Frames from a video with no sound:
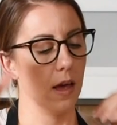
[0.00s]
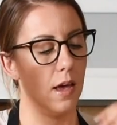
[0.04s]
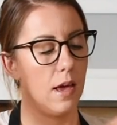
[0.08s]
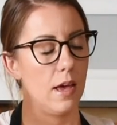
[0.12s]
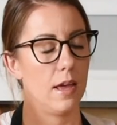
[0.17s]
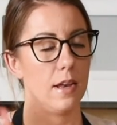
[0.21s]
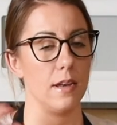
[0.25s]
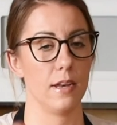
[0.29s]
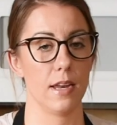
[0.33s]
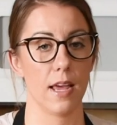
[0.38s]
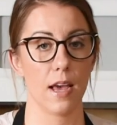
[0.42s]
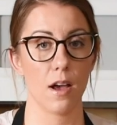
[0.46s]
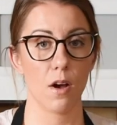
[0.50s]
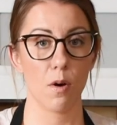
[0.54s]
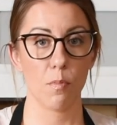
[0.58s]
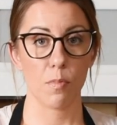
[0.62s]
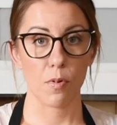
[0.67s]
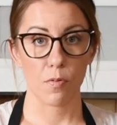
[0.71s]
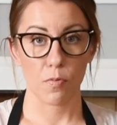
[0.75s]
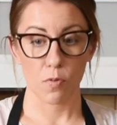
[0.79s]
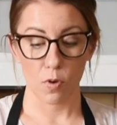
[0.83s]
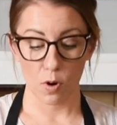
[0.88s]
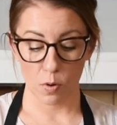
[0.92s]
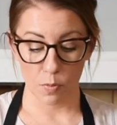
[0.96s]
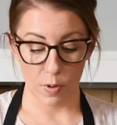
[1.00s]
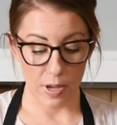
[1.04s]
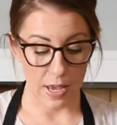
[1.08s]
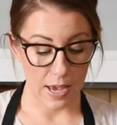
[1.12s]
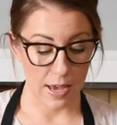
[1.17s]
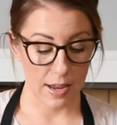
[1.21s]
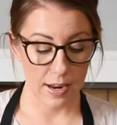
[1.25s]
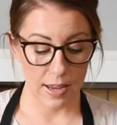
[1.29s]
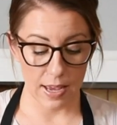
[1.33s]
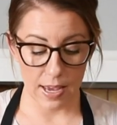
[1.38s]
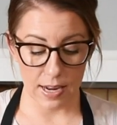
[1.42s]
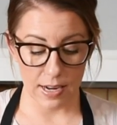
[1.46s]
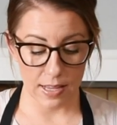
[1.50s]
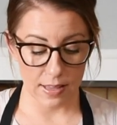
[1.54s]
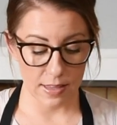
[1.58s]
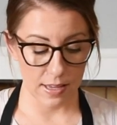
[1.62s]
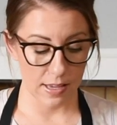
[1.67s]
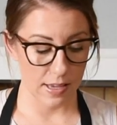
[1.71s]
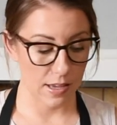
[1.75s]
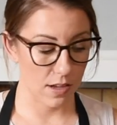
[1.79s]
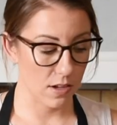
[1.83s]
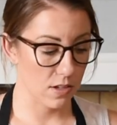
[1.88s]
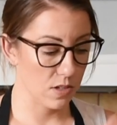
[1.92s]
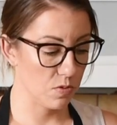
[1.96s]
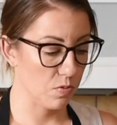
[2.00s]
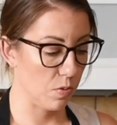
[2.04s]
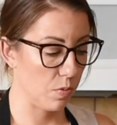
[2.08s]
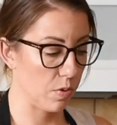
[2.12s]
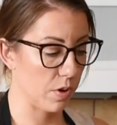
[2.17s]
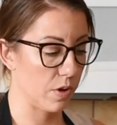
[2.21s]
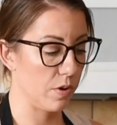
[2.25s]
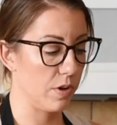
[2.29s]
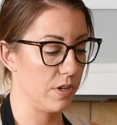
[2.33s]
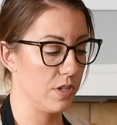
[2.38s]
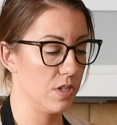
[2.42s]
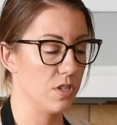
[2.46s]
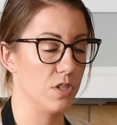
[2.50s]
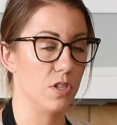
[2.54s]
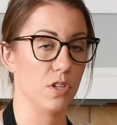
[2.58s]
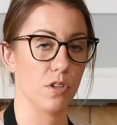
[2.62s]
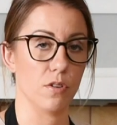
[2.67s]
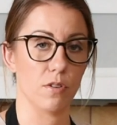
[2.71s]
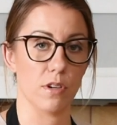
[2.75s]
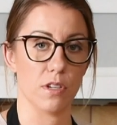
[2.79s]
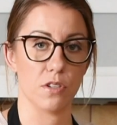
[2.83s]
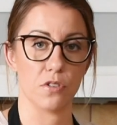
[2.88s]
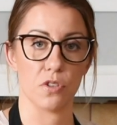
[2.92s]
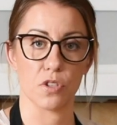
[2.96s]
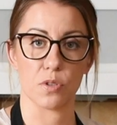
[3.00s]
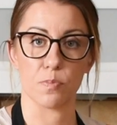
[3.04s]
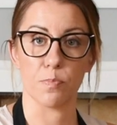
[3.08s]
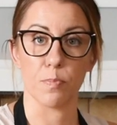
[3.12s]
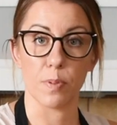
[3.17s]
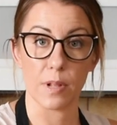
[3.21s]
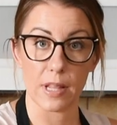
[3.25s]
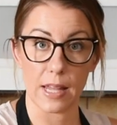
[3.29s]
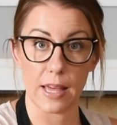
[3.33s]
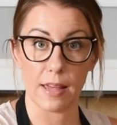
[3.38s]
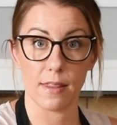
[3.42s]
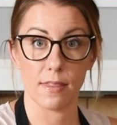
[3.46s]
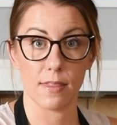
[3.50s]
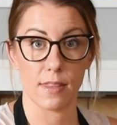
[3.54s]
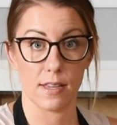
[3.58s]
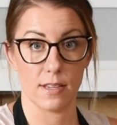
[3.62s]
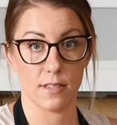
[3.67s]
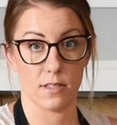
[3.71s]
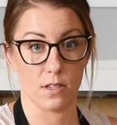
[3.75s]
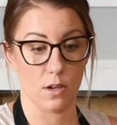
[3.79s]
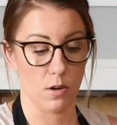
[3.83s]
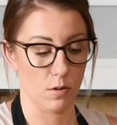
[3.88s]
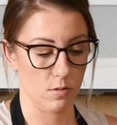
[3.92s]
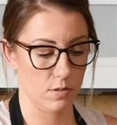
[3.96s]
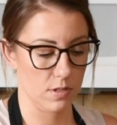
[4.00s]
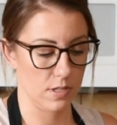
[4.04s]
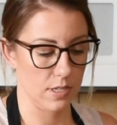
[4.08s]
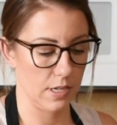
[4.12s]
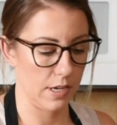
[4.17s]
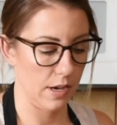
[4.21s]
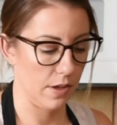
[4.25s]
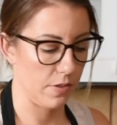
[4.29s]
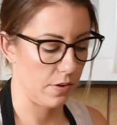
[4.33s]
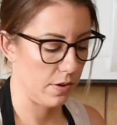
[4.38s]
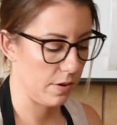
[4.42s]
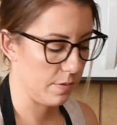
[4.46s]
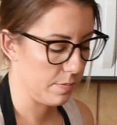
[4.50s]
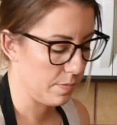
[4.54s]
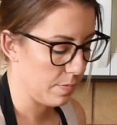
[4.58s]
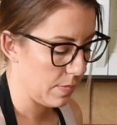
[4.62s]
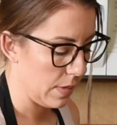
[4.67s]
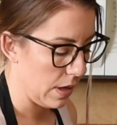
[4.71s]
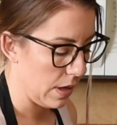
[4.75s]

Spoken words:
And now, before we add anything else, what we're going to do is just blend these oats together.